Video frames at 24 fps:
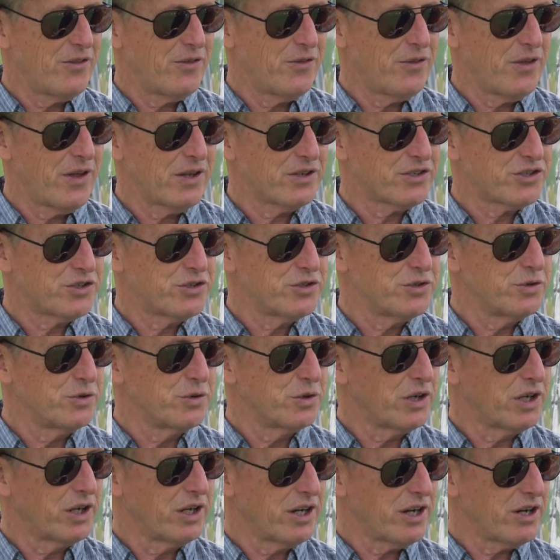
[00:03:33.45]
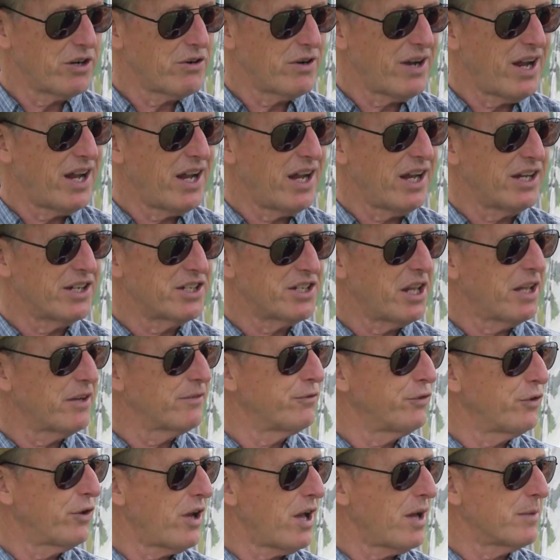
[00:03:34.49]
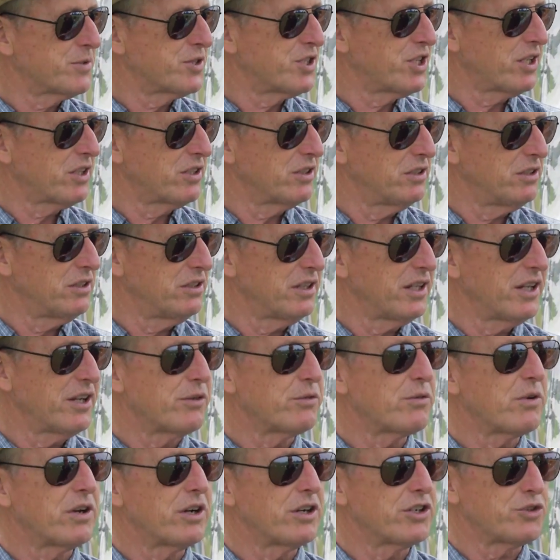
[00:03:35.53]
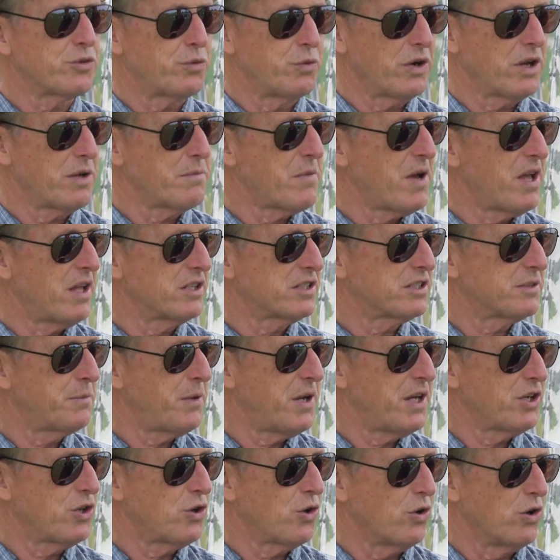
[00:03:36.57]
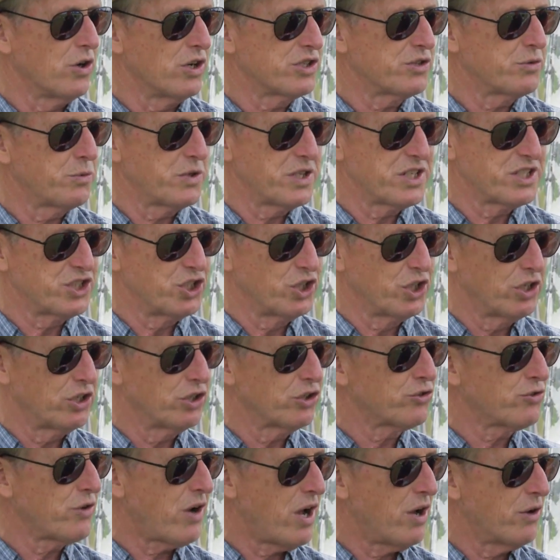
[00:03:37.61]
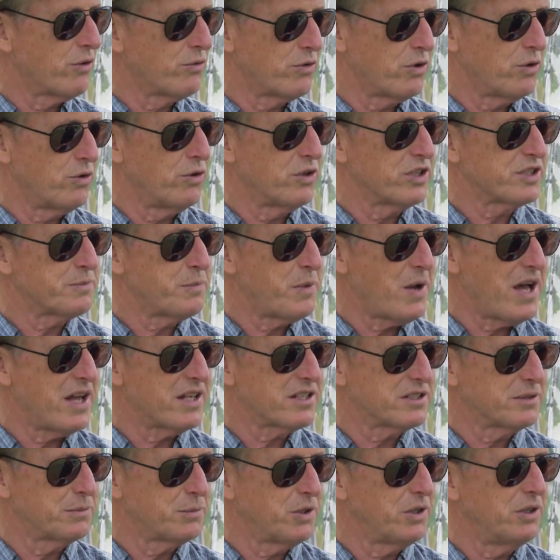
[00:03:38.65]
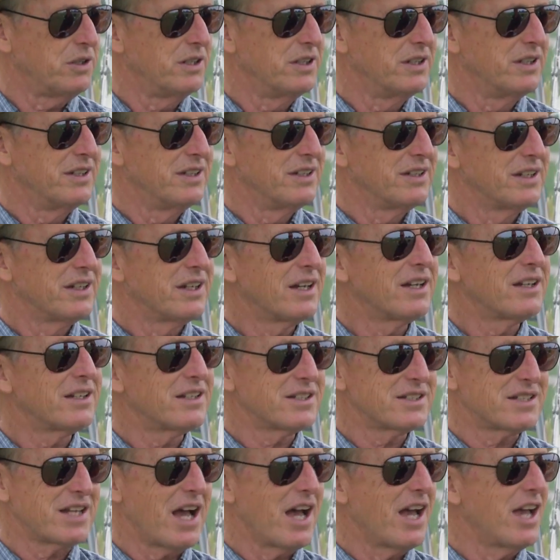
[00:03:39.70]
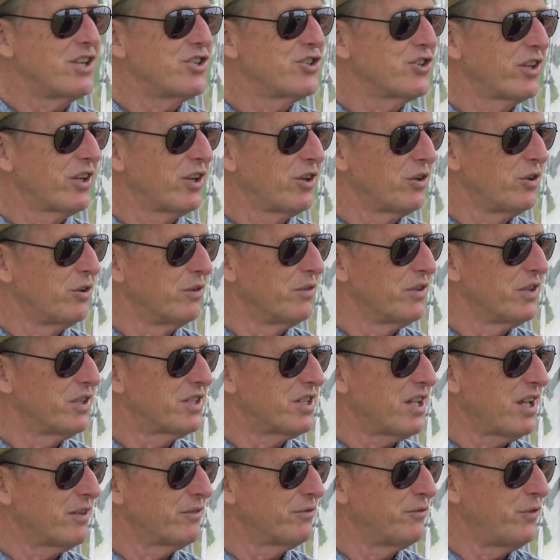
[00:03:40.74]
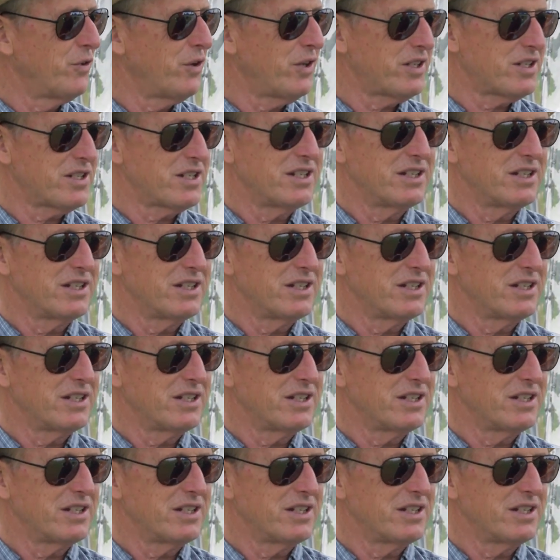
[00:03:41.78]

that to clear a 10 foot obstacle and run a 20 mile speed course with as little ground roll as possible, uh, as high as you can get over the 10 foot.